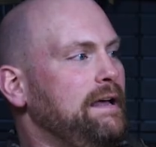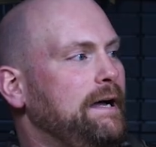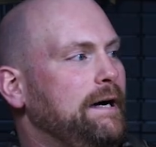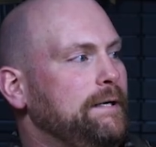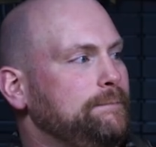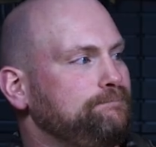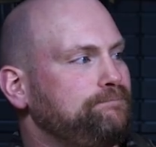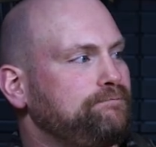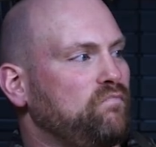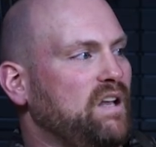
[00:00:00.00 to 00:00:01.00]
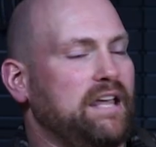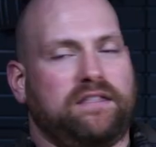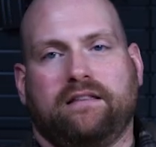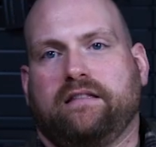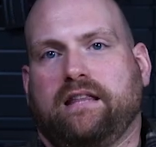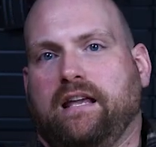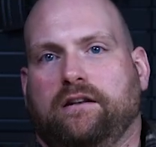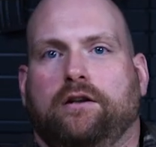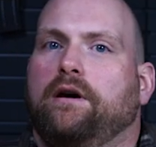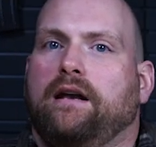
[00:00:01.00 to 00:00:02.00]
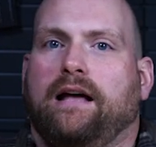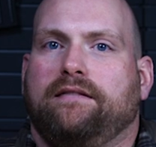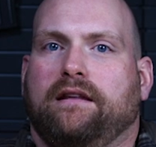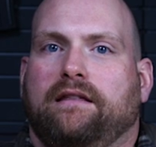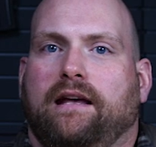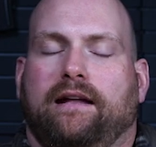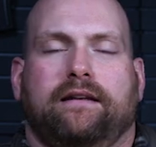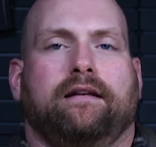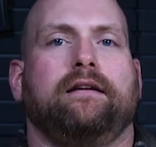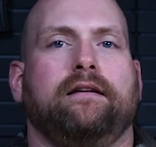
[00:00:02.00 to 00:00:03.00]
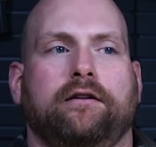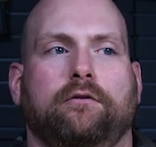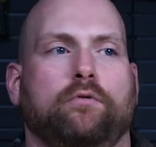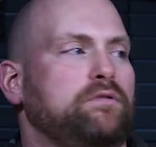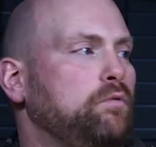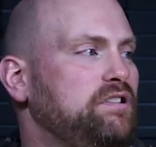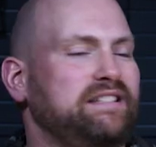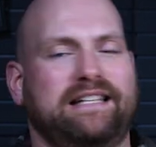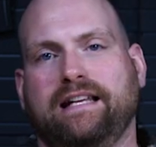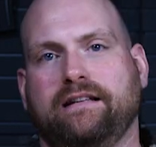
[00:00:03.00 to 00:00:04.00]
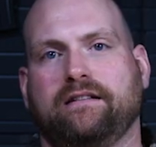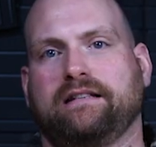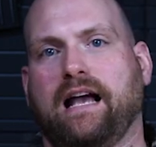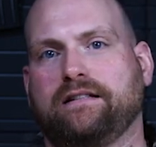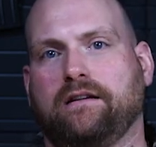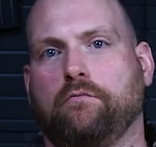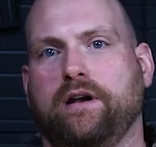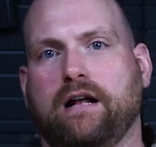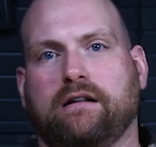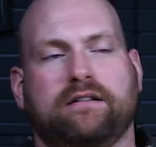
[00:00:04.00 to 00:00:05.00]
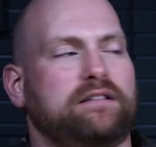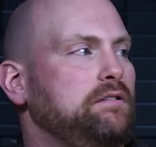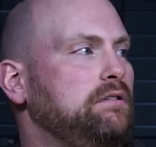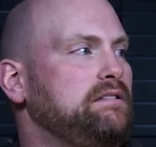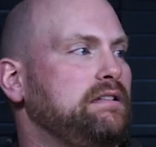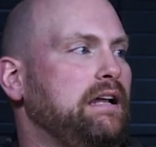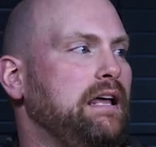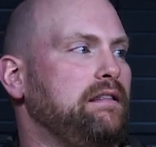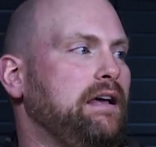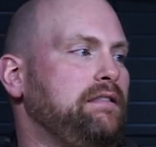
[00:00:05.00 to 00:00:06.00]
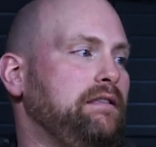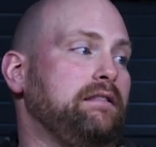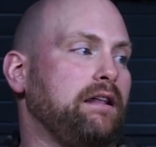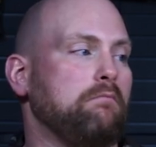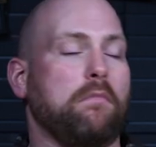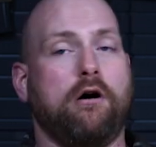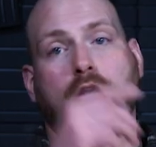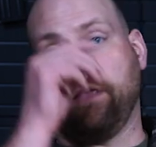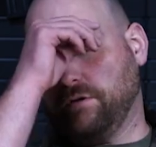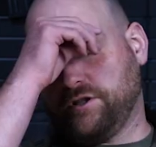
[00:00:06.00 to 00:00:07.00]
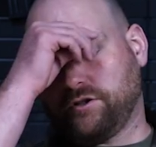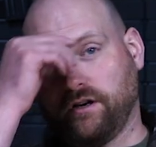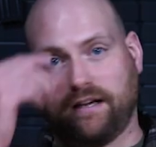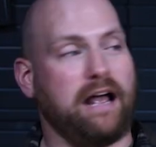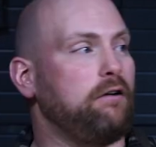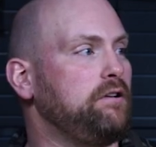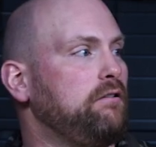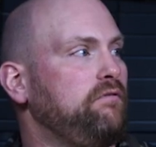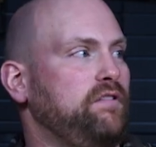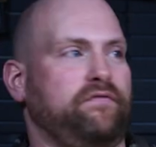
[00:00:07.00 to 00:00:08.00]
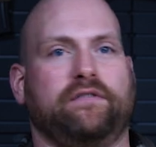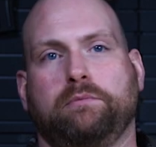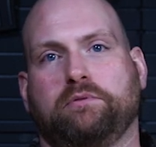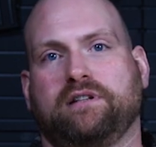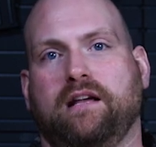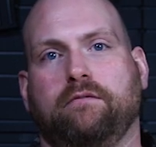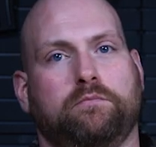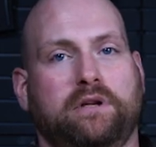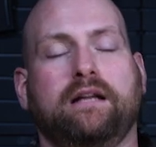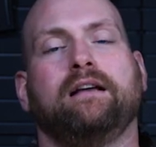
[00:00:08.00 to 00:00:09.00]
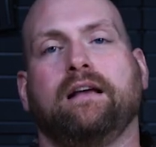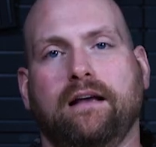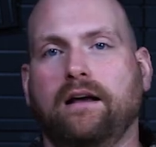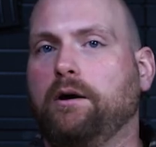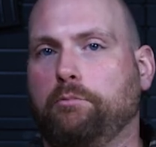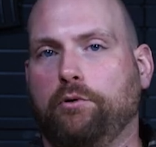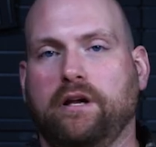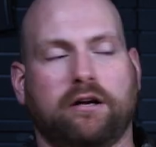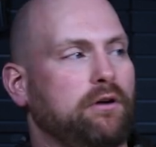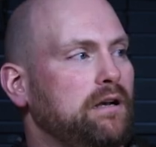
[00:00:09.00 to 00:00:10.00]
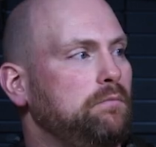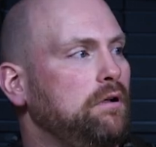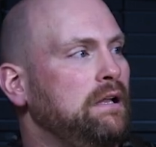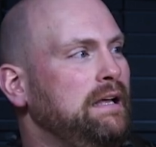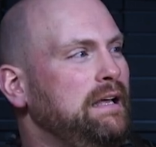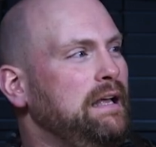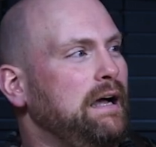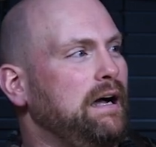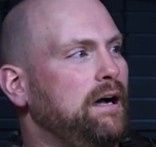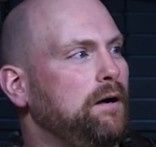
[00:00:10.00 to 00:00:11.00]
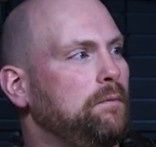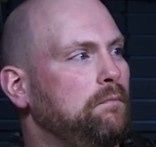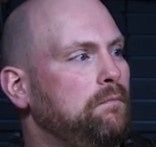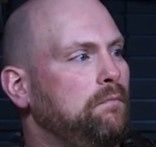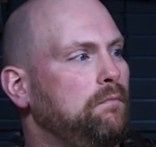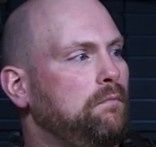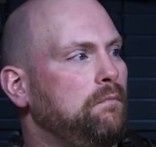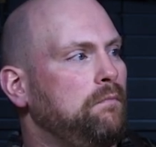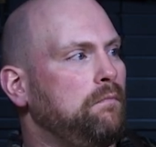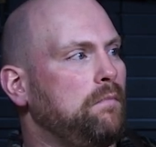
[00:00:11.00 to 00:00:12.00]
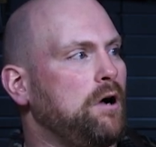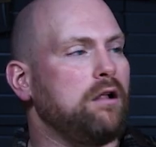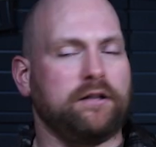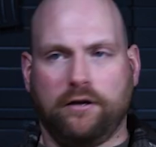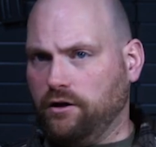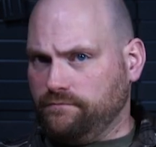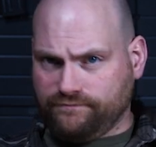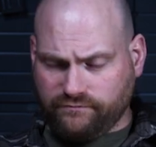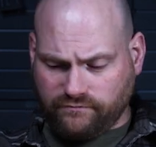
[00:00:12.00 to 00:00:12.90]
I think that they can do it. I think that, you know, we're seeing the size come way down on these units, and I think that a MAWL that was shrunk down, you know, 50% would be pretty incredible. All in all,